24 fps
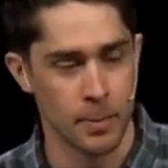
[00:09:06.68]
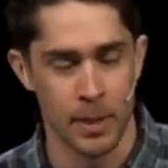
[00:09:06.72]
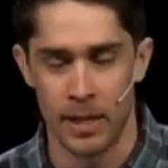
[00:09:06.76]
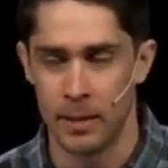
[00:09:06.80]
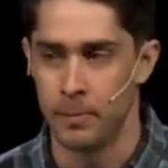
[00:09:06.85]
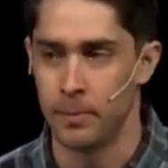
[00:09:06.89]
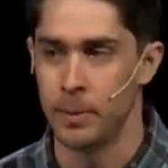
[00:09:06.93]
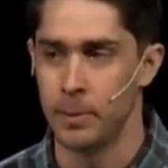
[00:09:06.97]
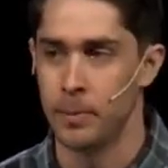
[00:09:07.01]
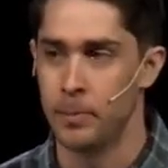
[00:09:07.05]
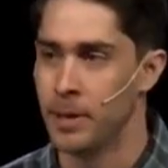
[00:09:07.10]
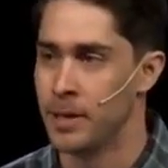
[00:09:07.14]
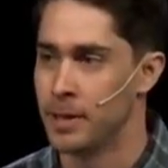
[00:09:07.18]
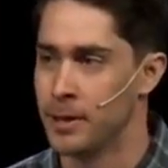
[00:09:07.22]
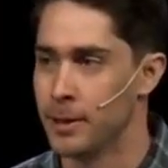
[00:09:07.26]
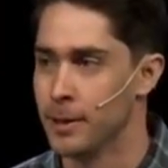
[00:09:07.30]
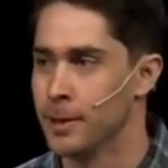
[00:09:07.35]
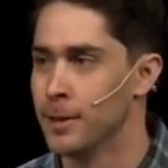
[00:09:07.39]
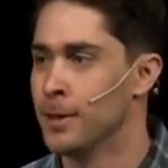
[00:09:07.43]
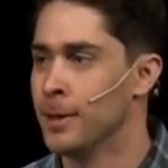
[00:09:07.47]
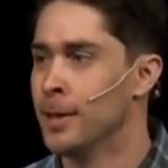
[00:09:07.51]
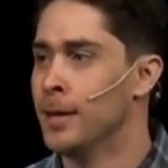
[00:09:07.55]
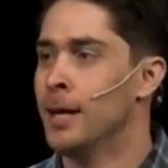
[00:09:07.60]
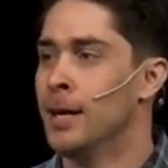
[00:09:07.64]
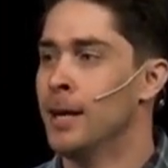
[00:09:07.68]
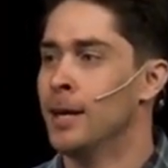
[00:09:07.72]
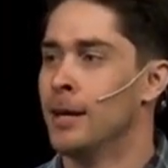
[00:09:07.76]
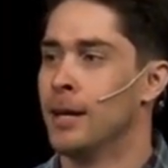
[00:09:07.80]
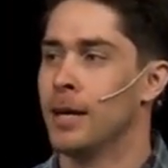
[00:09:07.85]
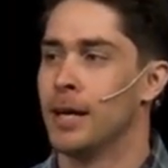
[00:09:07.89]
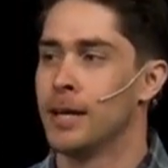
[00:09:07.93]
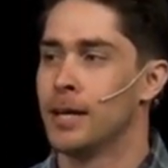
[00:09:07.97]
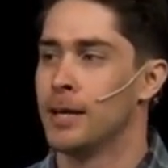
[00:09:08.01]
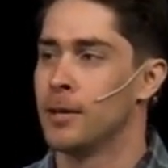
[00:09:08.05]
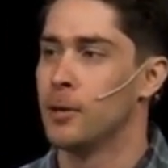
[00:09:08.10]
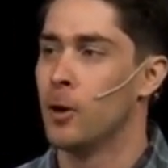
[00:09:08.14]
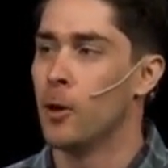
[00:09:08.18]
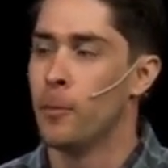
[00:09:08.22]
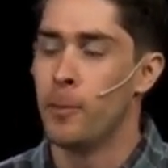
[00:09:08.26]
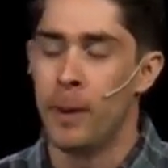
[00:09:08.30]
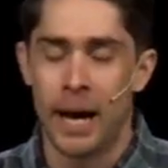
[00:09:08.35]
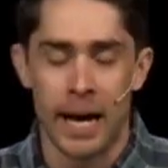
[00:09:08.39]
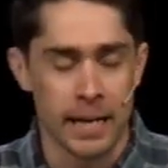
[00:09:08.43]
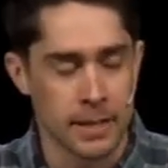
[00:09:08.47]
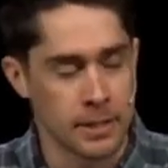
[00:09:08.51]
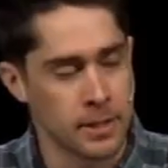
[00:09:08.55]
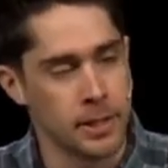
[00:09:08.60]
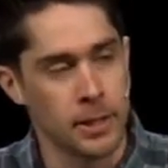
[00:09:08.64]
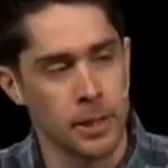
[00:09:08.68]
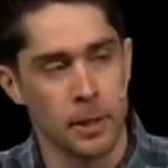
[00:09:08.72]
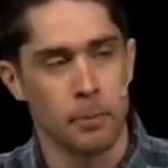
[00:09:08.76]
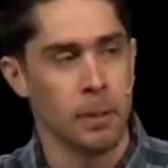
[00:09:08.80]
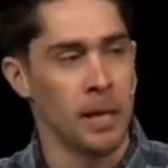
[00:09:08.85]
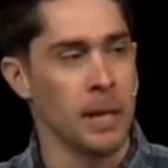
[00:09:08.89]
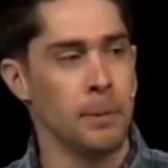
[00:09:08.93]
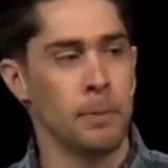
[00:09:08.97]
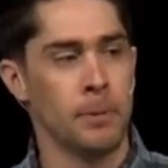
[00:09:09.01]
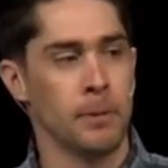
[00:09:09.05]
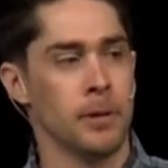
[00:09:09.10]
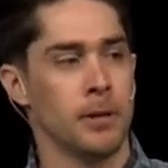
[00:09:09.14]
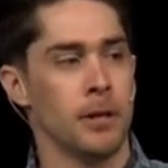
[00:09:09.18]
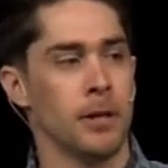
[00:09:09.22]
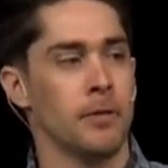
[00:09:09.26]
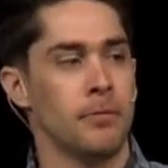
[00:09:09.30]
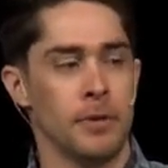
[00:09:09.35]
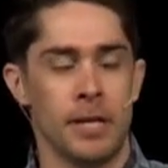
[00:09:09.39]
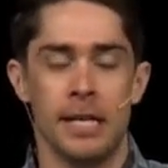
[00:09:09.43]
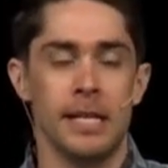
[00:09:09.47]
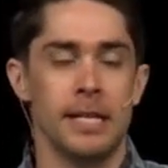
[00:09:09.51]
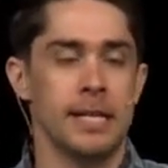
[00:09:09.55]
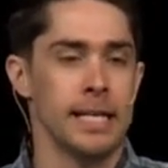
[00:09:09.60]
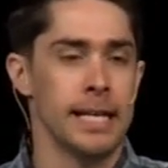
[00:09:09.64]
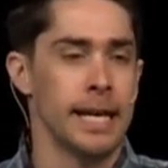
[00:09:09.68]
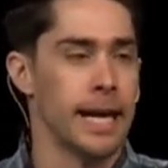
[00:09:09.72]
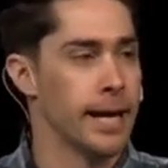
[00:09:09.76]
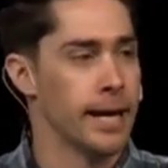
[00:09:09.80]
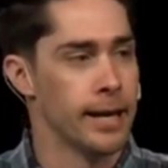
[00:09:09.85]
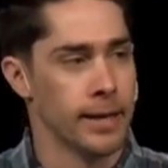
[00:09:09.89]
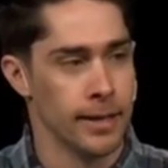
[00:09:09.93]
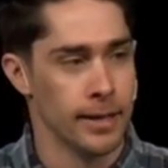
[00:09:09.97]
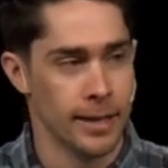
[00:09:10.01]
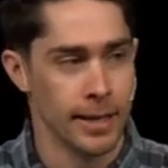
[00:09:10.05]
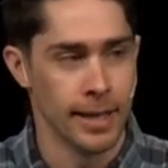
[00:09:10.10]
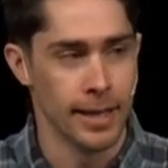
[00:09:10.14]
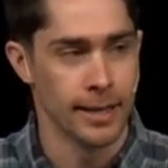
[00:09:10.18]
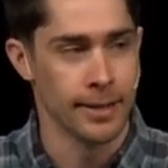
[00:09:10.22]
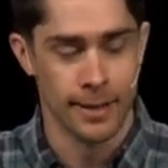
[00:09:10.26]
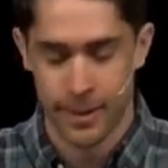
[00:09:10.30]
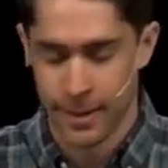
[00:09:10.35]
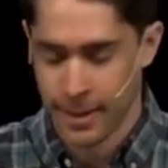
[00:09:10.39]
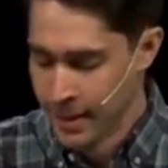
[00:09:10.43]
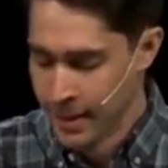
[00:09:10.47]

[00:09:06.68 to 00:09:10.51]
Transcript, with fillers: made me bitter. Like, go back to your people of Indiana. Like,